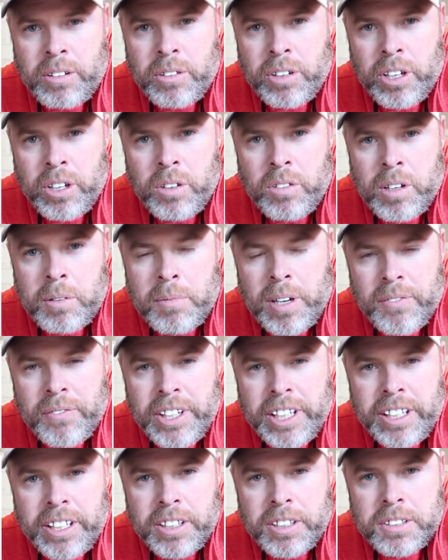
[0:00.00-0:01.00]
don't know on my
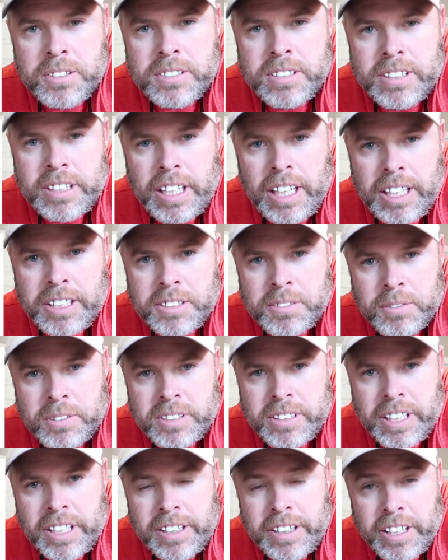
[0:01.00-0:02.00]
videos, and I just want
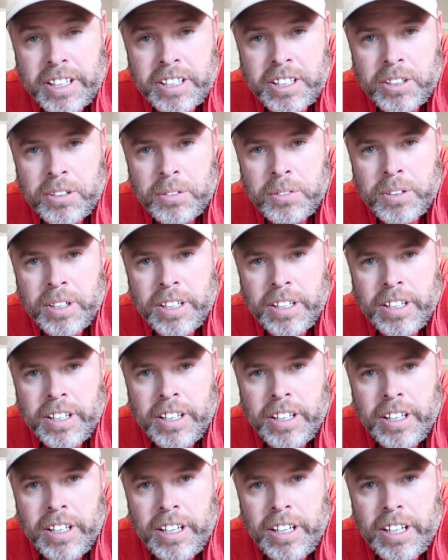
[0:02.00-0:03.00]
to say thank you.
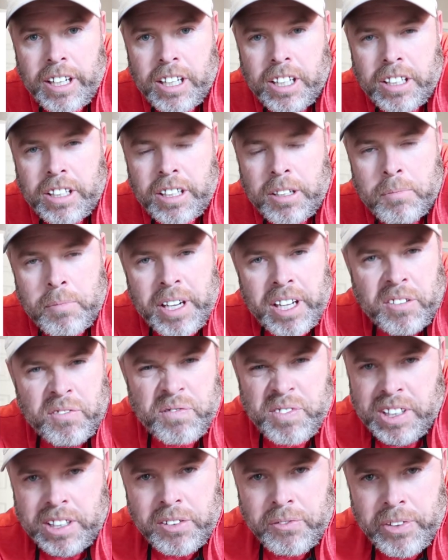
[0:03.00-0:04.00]
I'm making
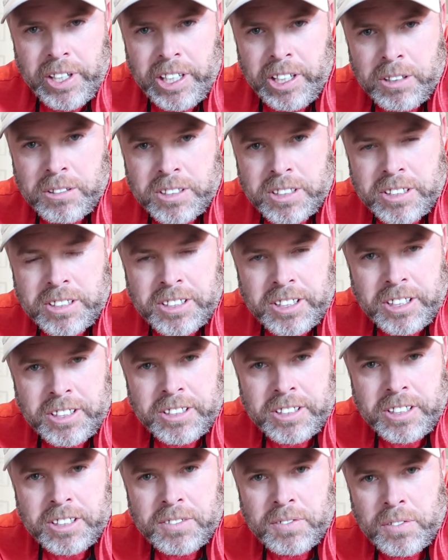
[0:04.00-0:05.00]
50 videos this year
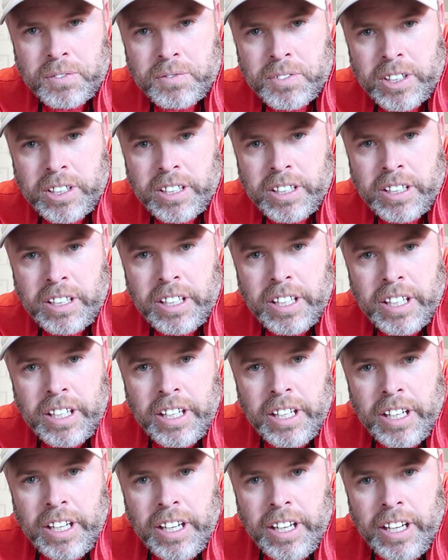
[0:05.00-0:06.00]
just for fun,
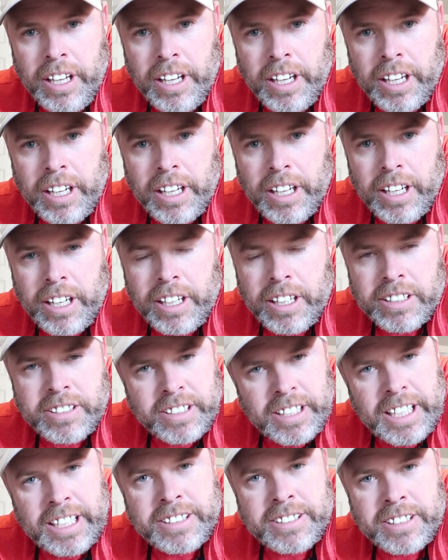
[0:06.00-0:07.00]
and it's
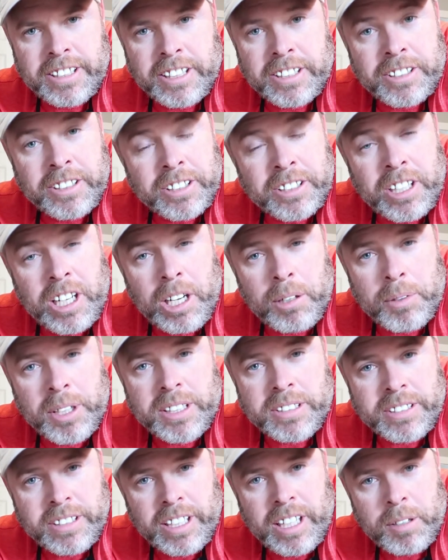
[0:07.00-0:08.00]
nice to get good
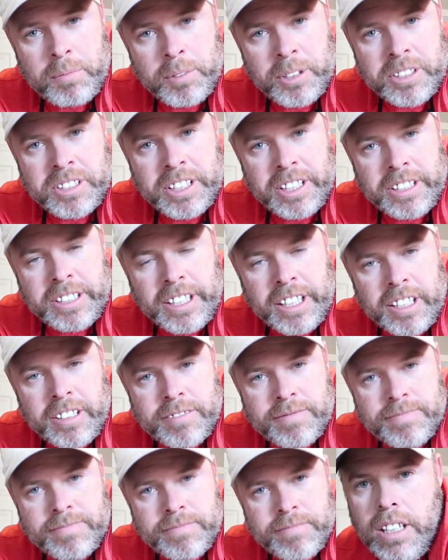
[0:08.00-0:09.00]
comments, and I appreciate that.
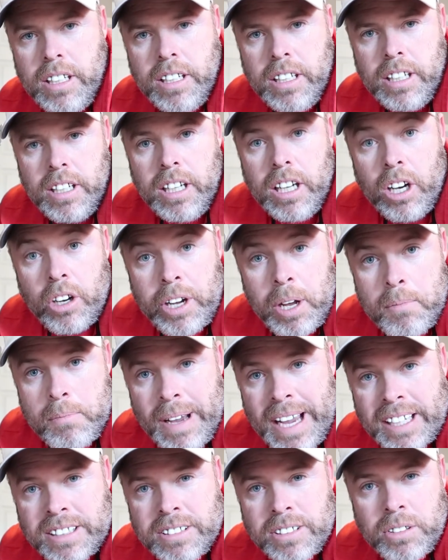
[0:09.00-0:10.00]
Okay,
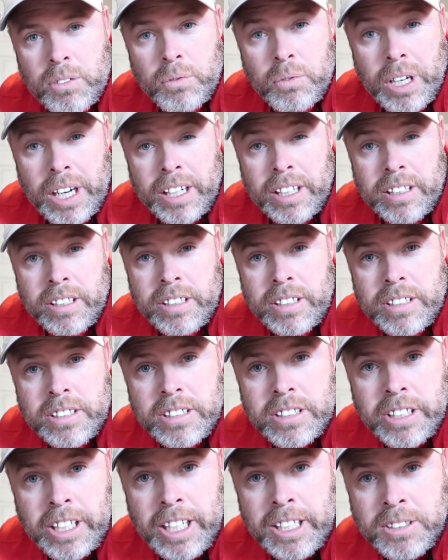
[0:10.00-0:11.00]
back to the regular
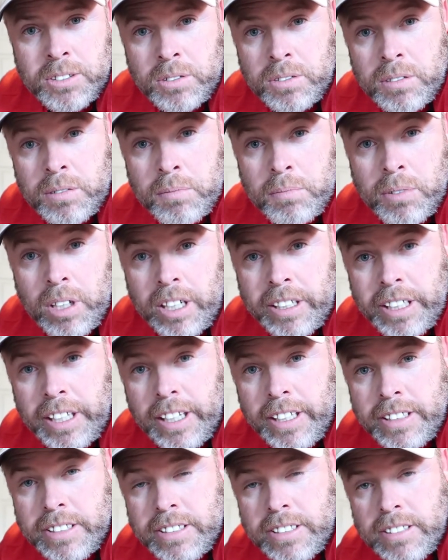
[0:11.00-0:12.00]
scheduled
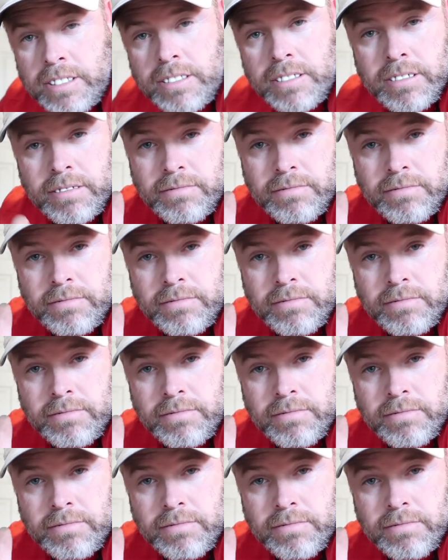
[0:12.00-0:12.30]
broadcast.